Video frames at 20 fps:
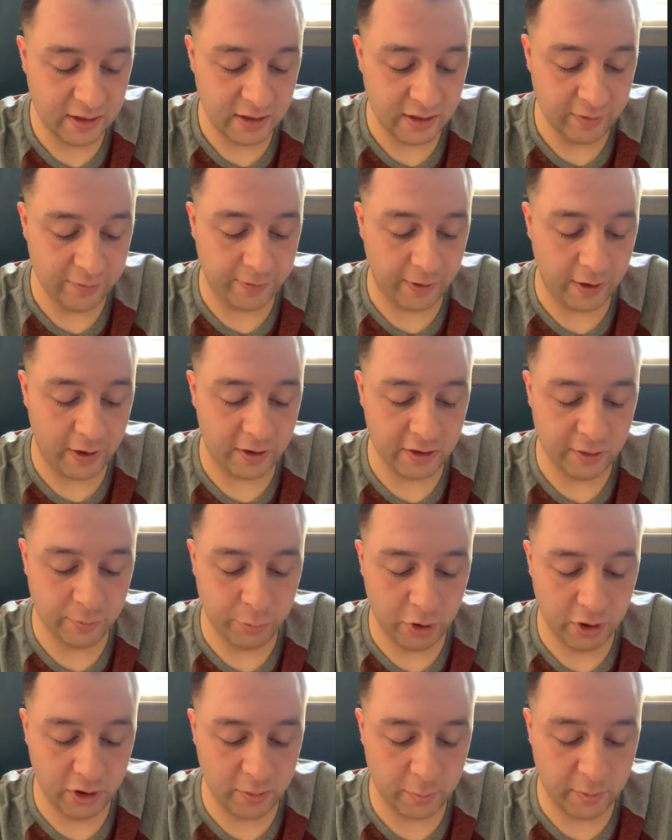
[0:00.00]
He fired and the
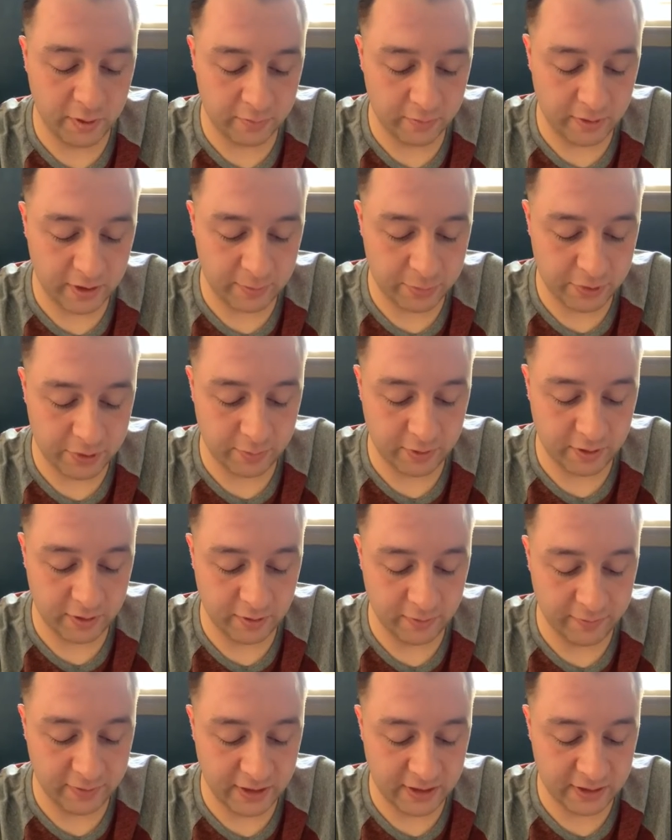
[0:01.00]
bullet went right
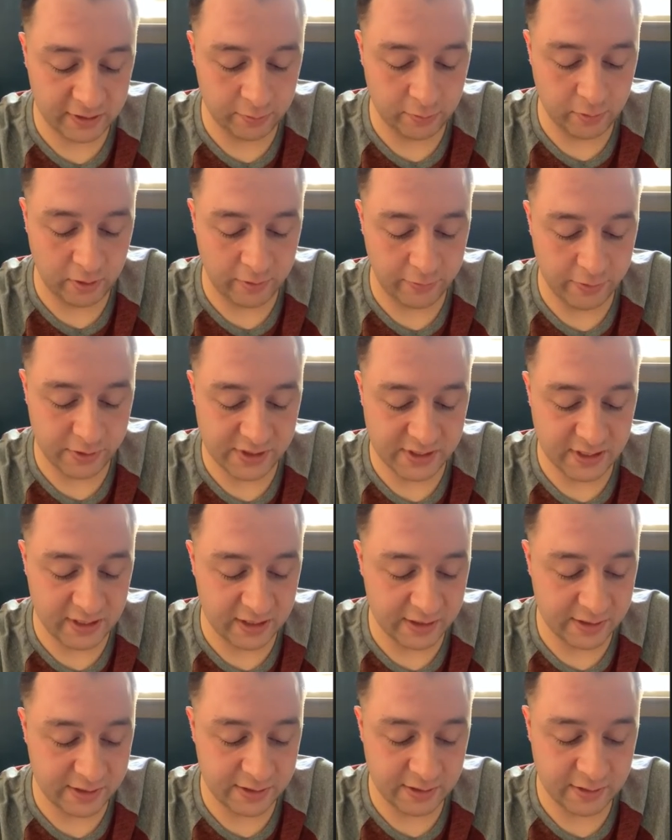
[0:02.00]
between LeVon Crawford's
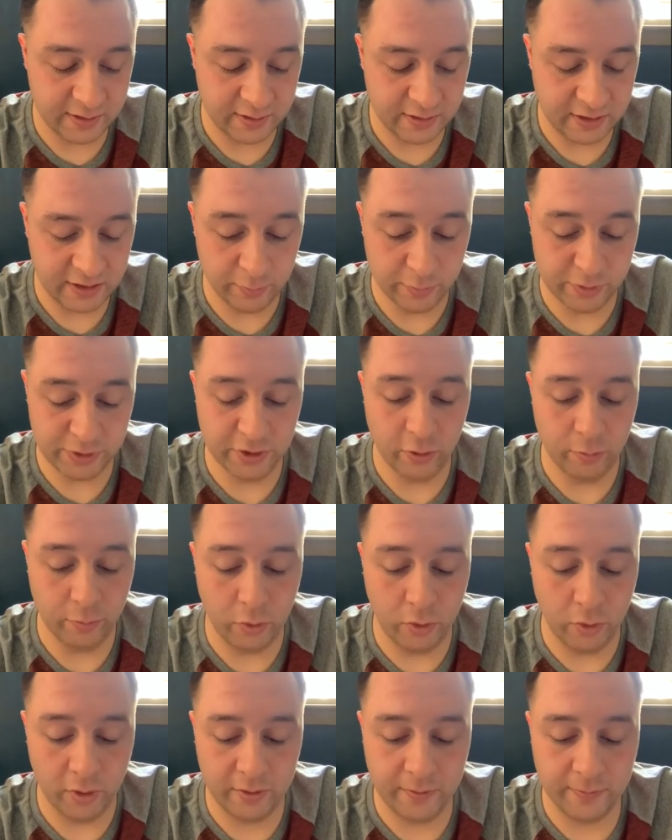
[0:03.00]
eyes. He was no
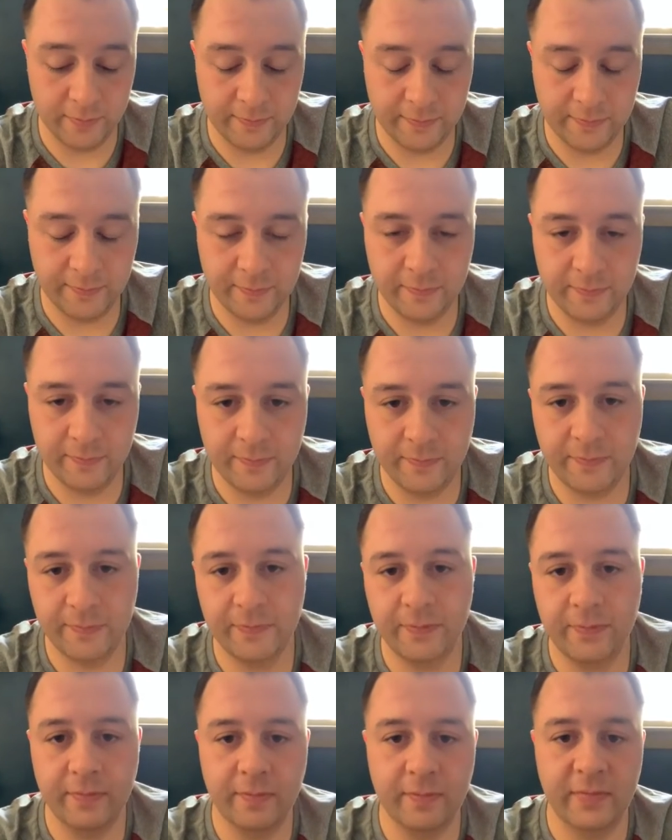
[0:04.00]
more.
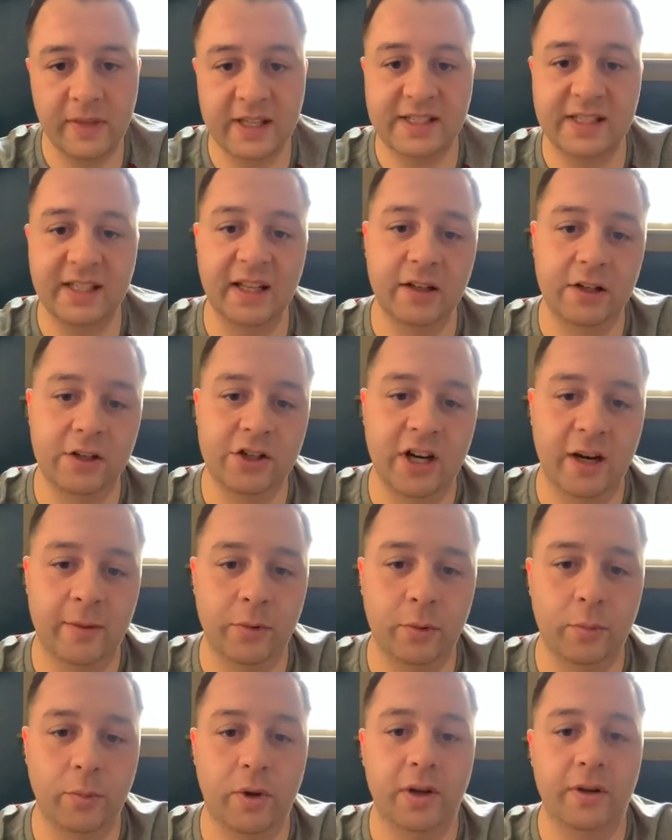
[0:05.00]
That's the end of
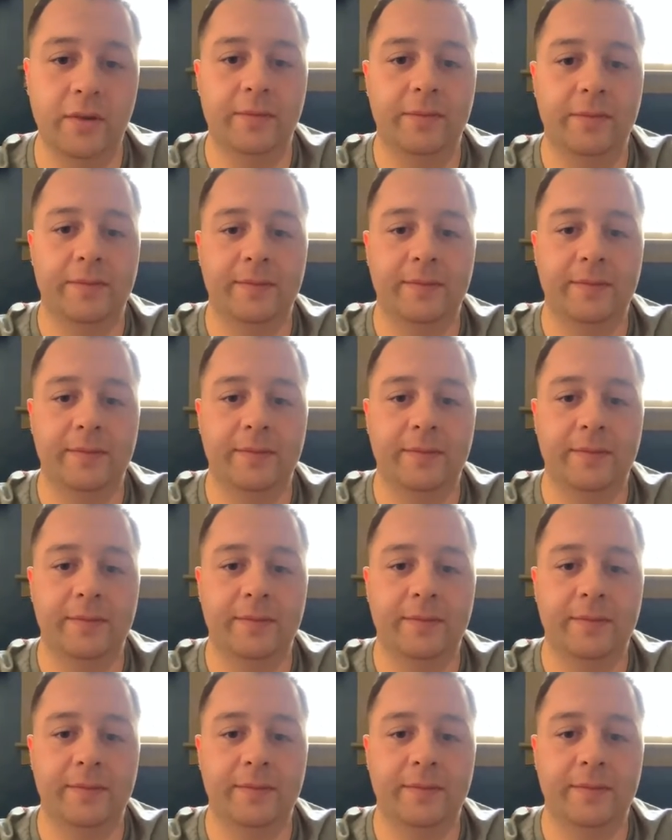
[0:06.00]
chapter one.